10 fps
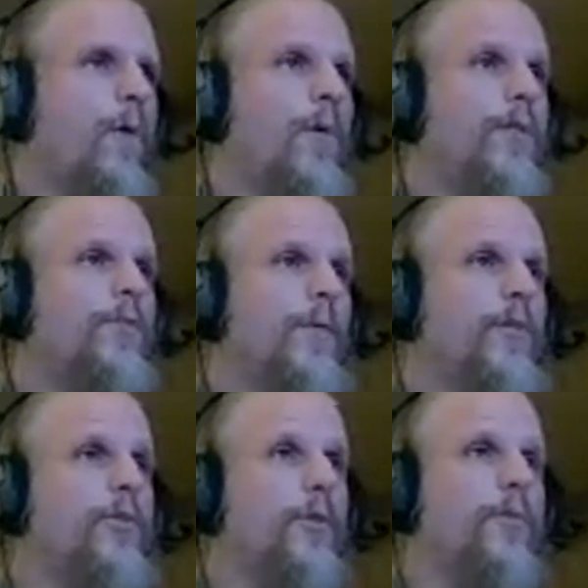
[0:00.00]

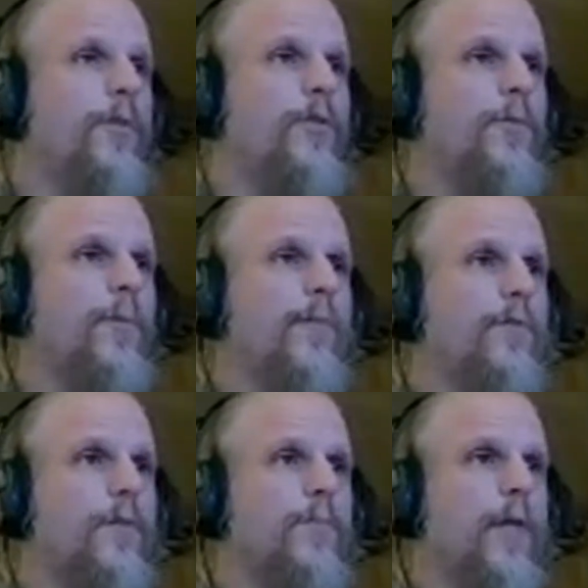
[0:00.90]
Always make sure that you
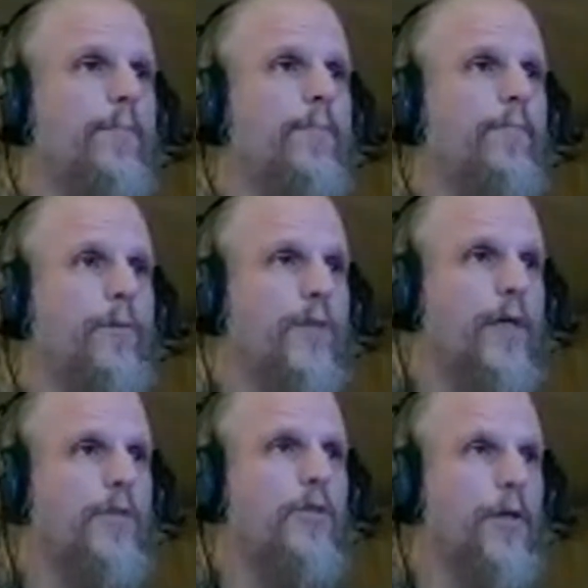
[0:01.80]
have some type of
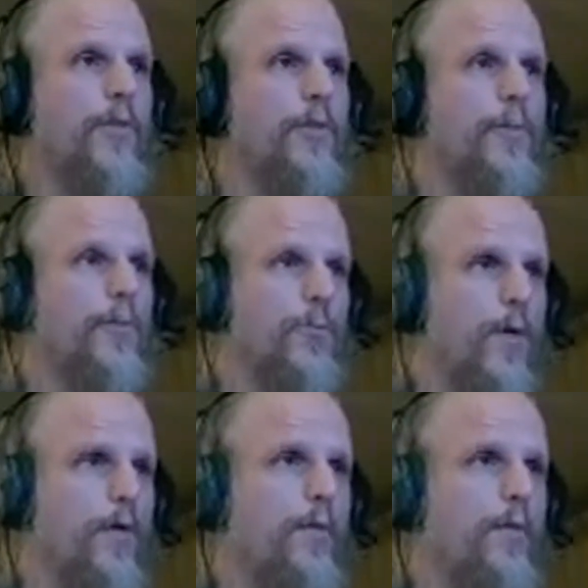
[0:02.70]
protection on you as